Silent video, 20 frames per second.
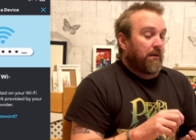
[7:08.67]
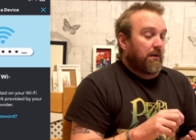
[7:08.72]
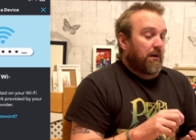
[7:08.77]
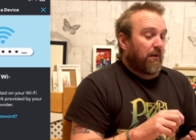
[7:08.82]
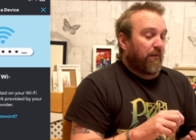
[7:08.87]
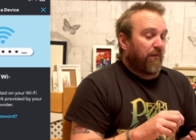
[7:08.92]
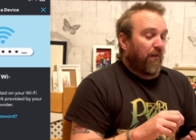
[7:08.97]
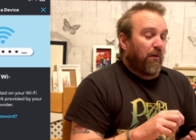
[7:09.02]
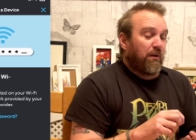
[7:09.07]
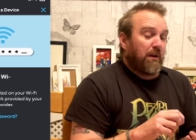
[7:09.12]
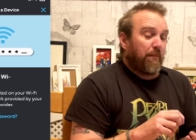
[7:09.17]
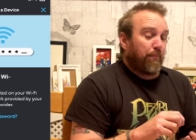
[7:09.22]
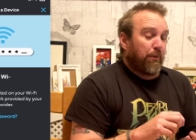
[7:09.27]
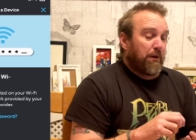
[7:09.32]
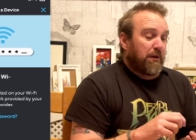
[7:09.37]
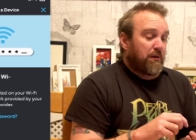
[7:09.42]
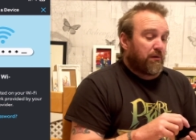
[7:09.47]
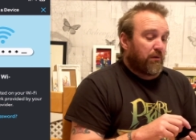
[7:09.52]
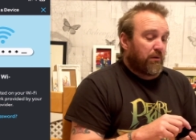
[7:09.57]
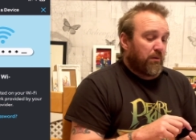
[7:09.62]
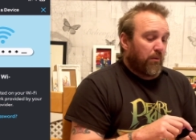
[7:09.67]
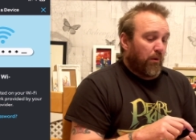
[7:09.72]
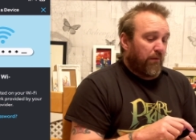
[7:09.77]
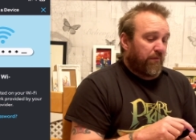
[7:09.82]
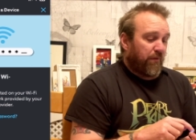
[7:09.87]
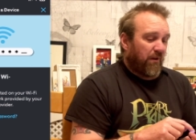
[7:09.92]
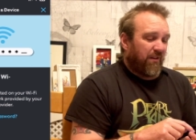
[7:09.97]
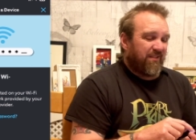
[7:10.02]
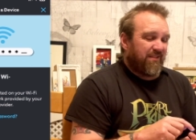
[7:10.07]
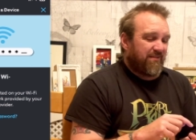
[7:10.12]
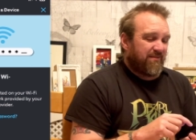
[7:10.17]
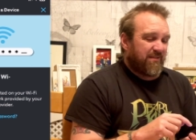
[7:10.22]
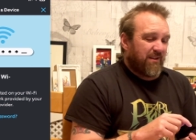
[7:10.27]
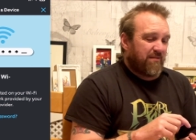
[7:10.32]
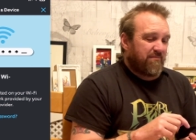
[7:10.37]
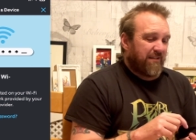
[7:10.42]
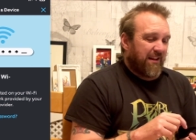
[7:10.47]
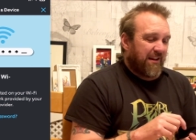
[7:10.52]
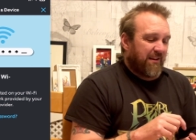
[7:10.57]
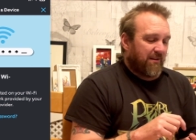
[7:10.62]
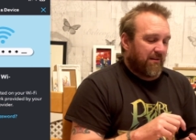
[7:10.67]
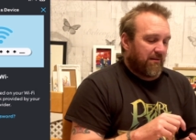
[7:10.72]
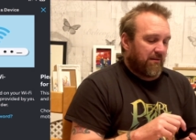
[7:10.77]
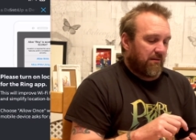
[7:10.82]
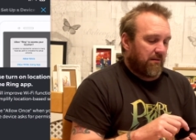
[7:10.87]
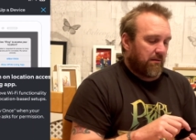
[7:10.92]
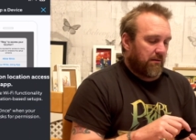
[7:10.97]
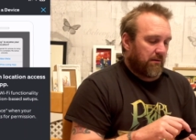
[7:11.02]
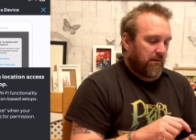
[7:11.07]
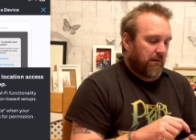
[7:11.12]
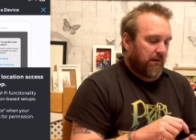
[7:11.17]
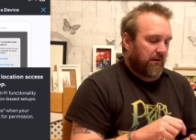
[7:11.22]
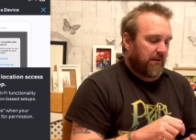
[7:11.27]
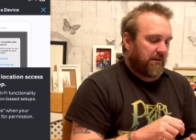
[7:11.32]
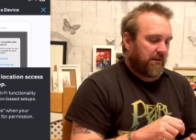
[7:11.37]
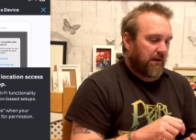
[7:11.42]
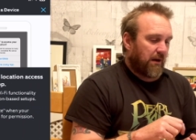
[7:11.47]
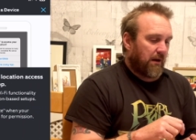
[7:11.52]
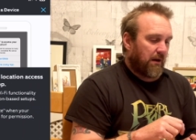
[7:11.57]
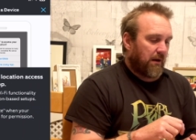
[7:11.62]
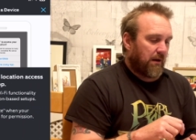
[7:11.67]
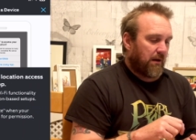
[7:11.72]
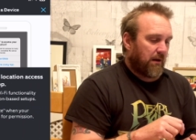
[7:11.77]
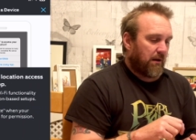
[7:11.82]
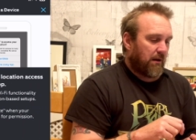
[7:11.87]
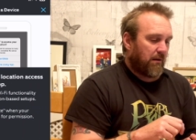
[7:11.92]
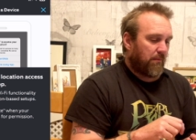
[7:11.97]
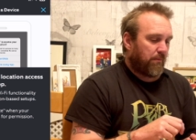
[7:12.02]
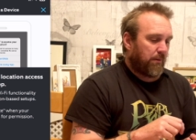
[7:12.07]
You can find it printed on your Wi-Fi. I don't know that.